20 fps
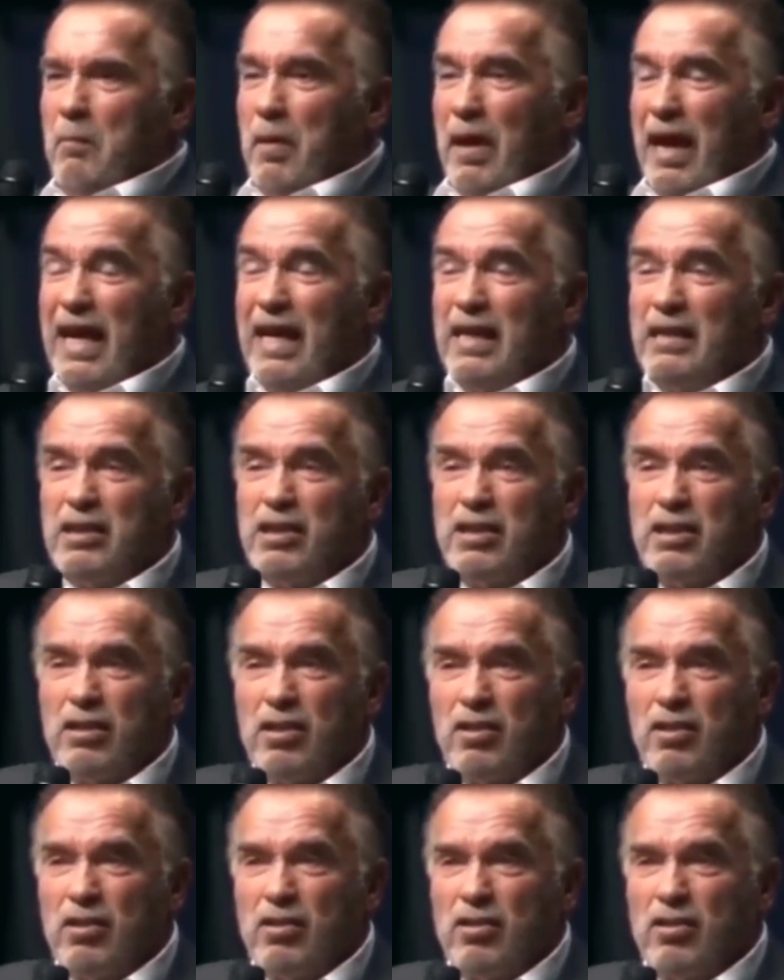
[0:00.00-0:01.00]
plates
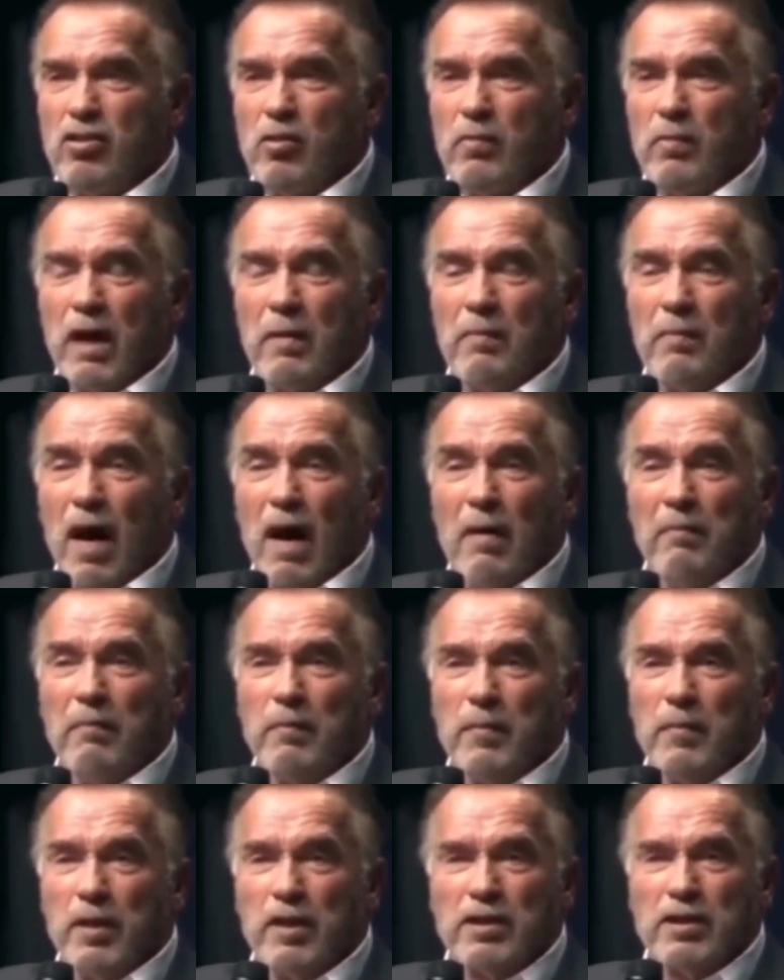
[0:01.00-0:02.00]
to my
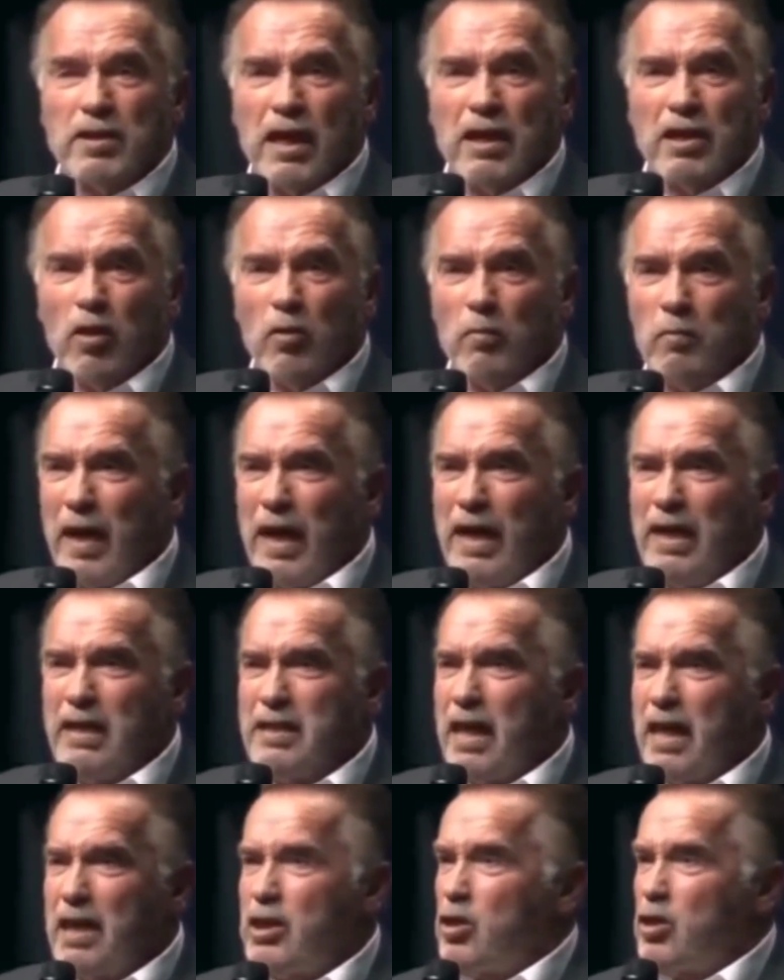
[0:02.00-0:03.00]
apartment because I had no
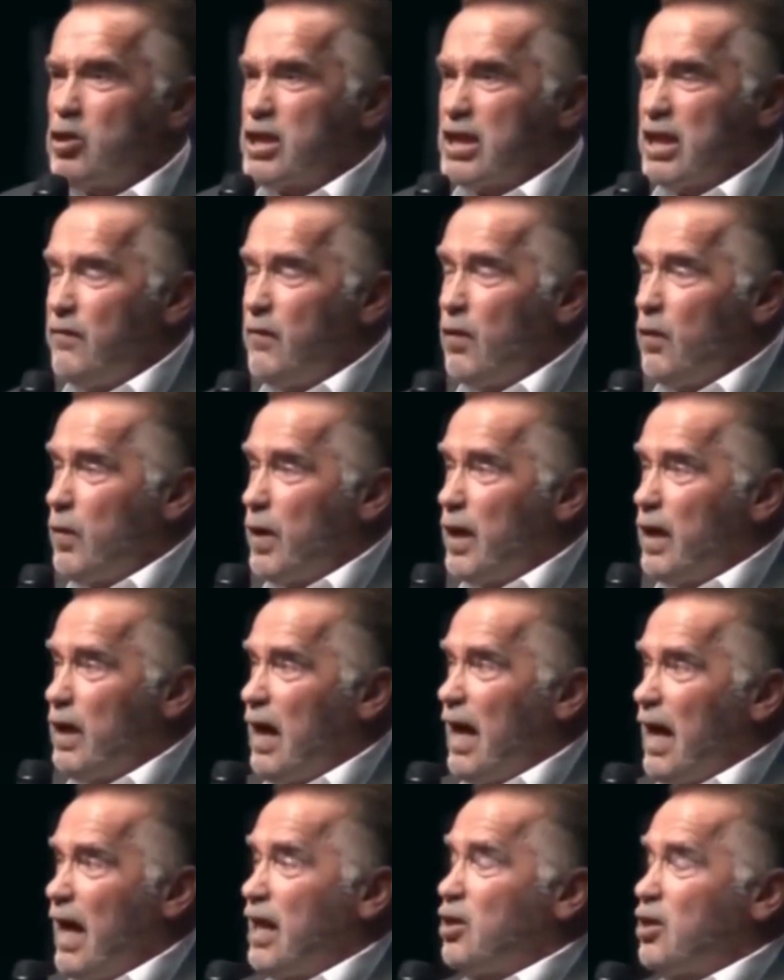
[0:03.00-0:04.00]
plates, I had no silverware,
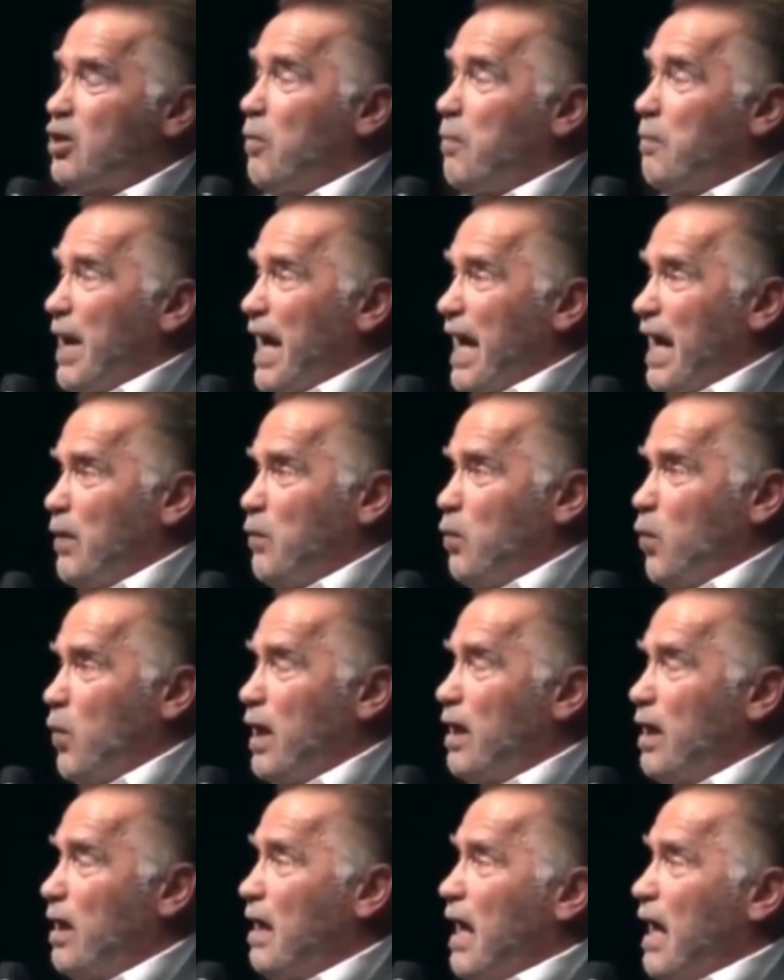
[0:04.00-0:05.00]
I had no
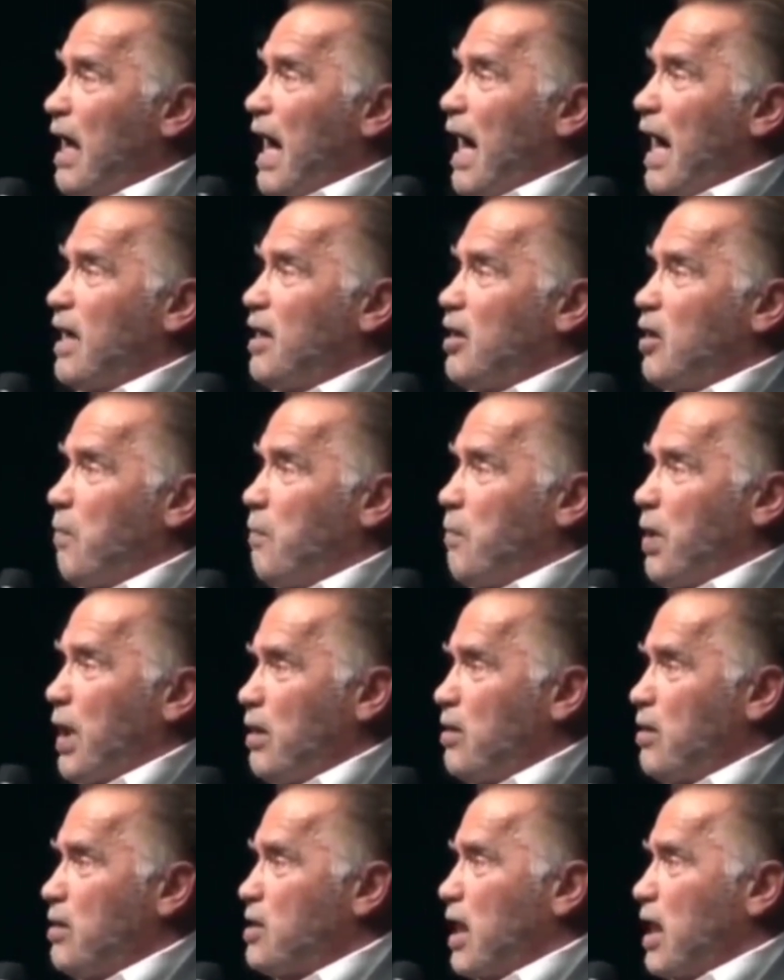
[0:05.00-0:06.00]
bedware, I had no
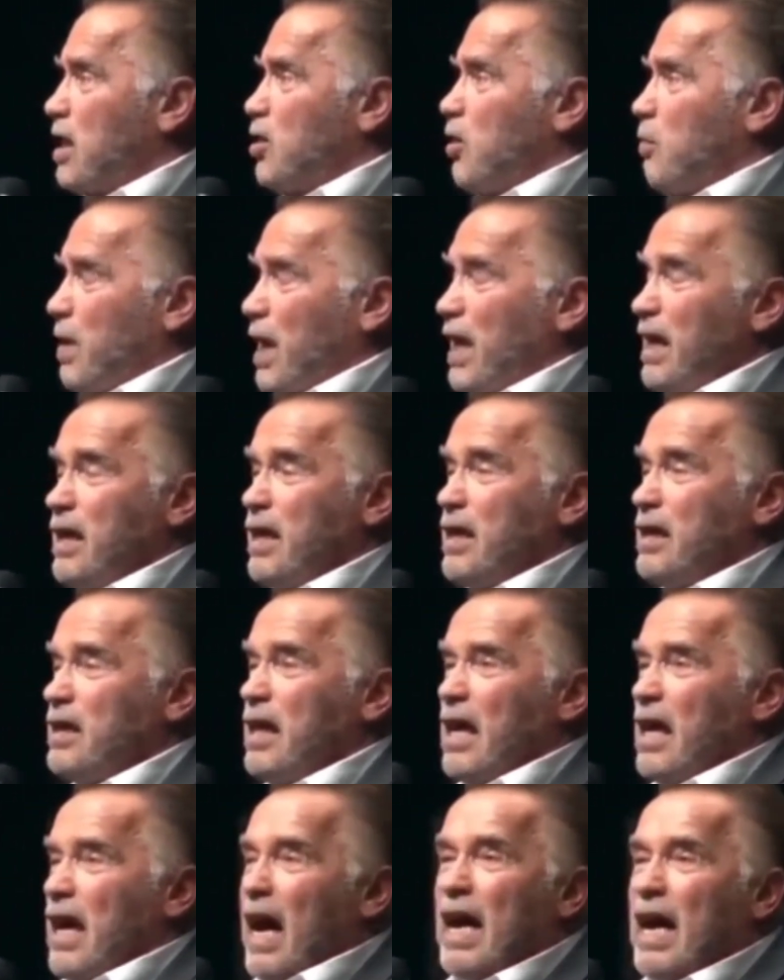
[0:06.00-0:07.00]
pillows, I had no blanket,
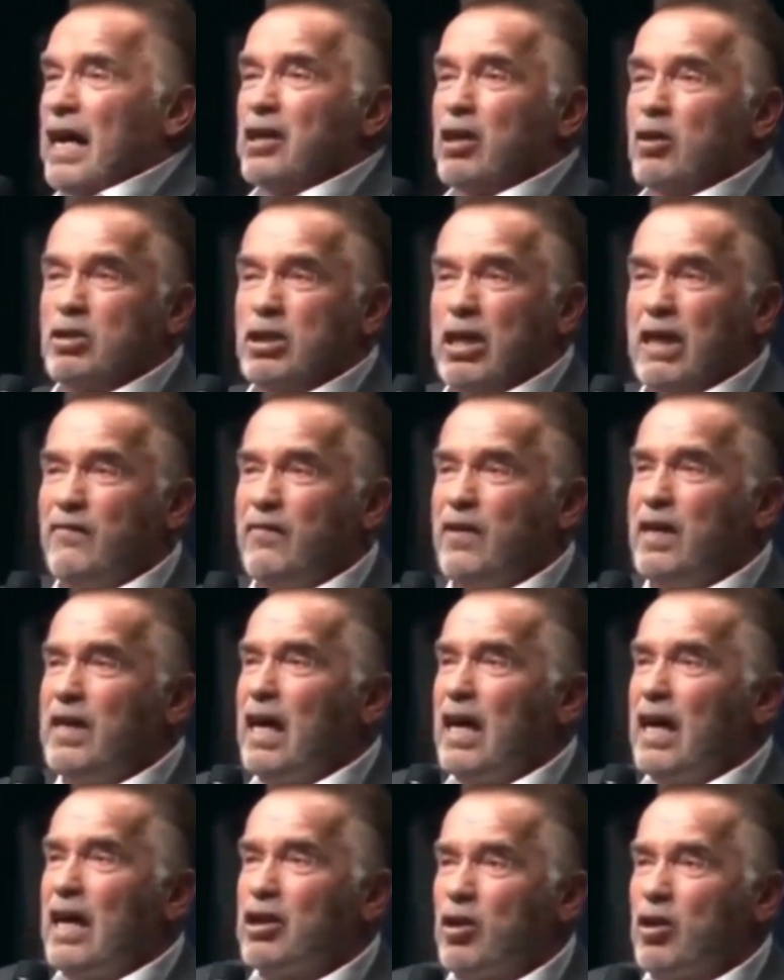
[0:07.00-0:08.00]
I had no
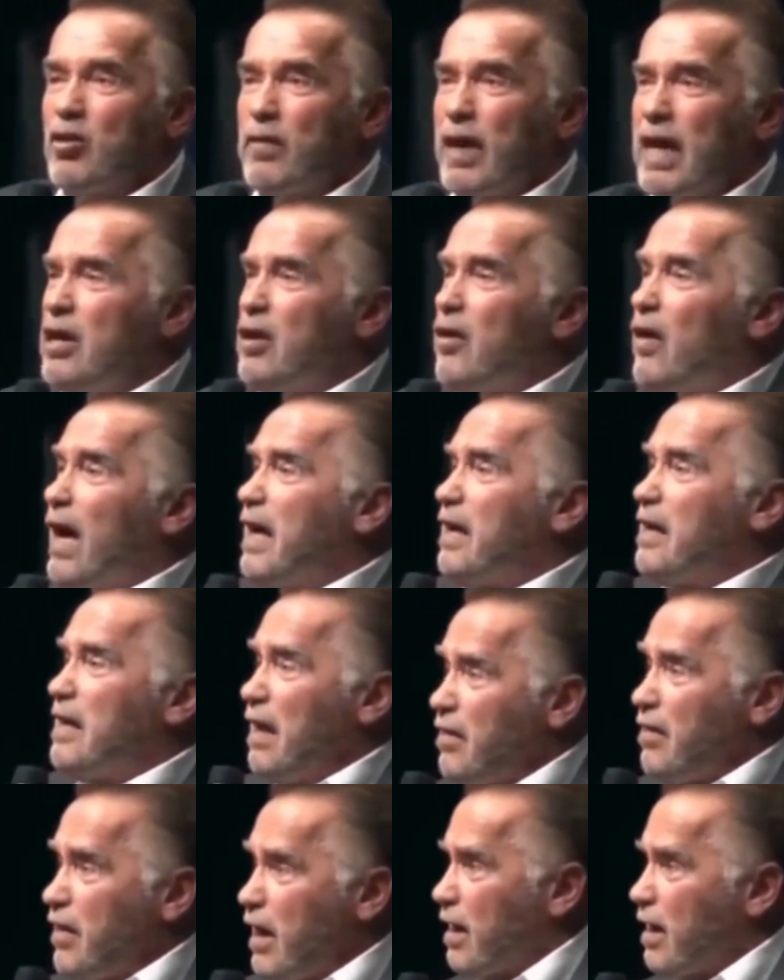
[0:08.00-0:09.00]
TV, I had no radio, I had
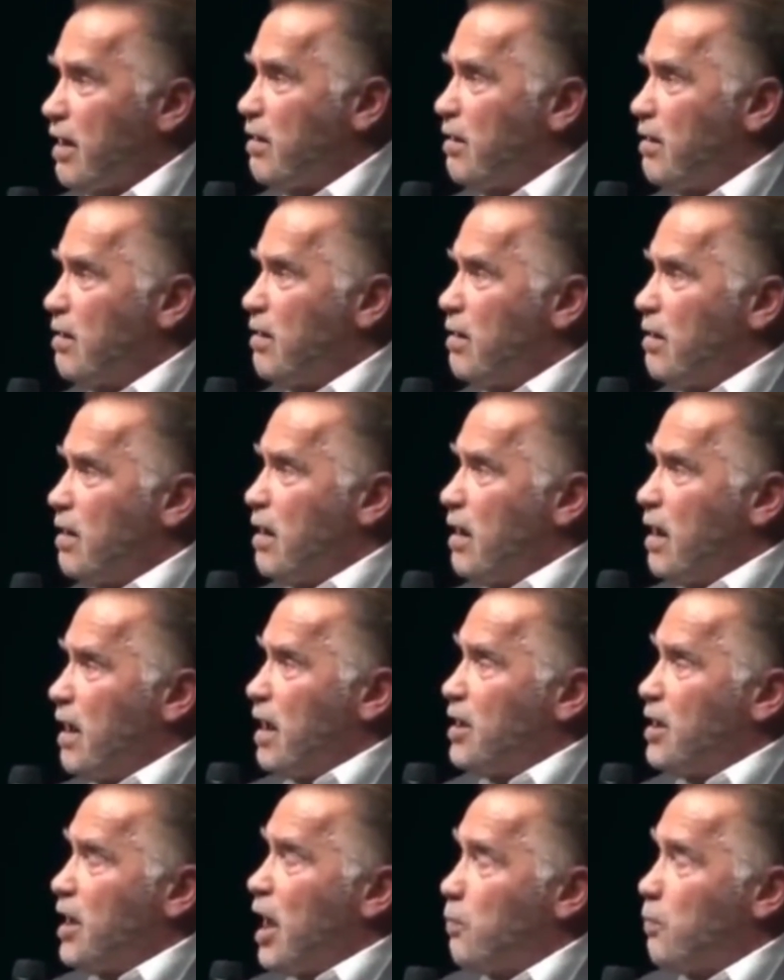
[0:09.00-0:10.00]
nothing.
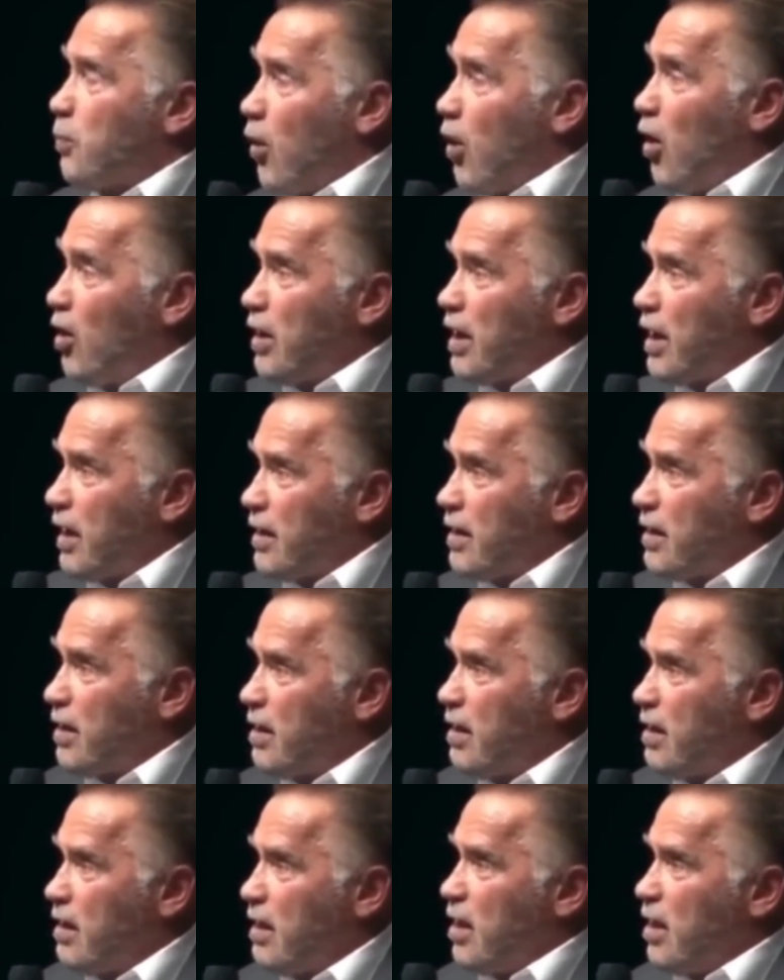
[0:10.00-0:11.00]
They brought it
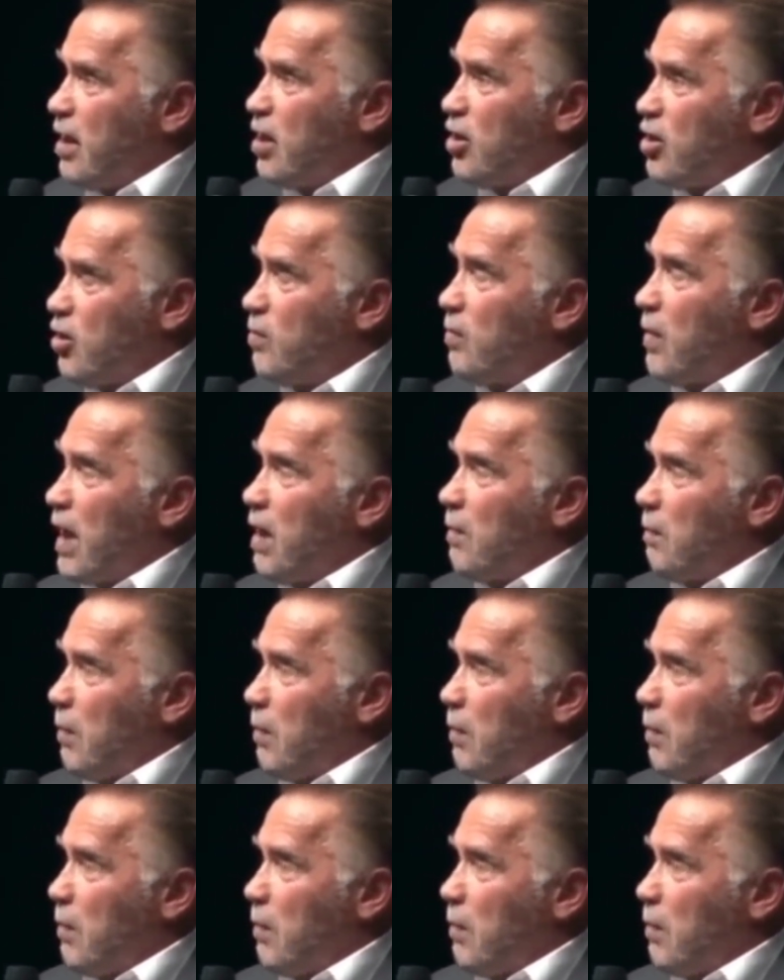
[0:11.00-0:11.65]
to my